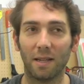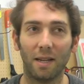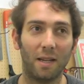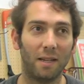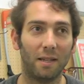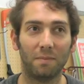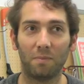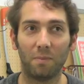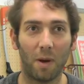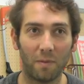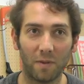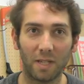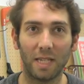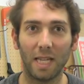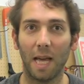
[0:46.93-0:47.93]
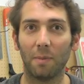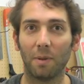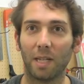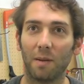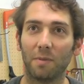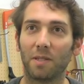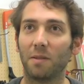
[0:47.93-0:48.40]
Obviously
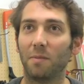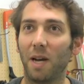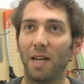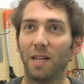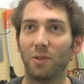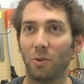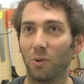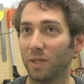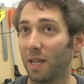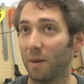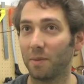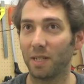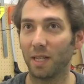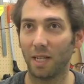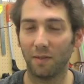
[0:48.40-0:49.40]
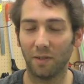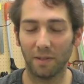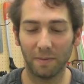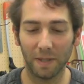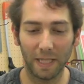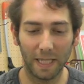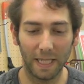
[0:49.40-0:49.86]
Apple comes to mind, or Samsung even.